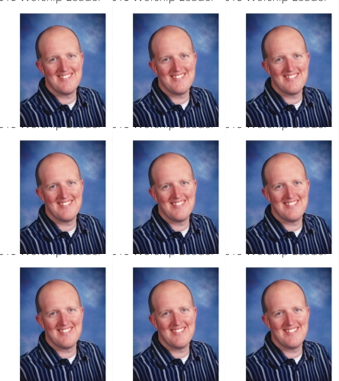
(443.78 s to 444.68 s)

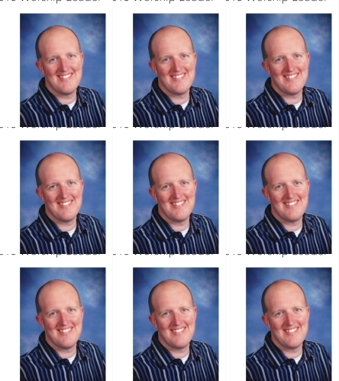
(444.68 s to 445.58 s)

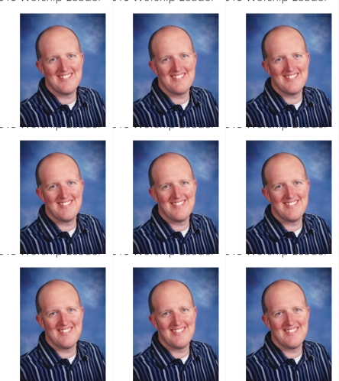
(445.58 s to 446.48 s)

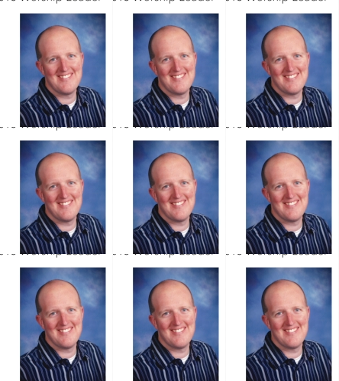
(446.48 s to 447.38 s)

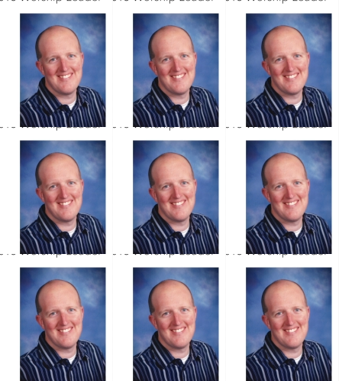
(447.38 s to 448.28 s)

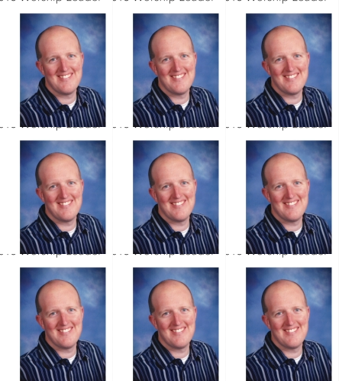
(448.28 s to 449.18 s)

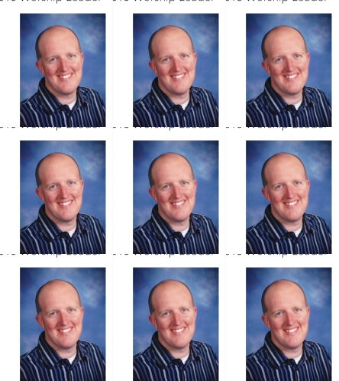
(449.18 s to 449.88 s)
The face doesn't move, so there is nothing to read.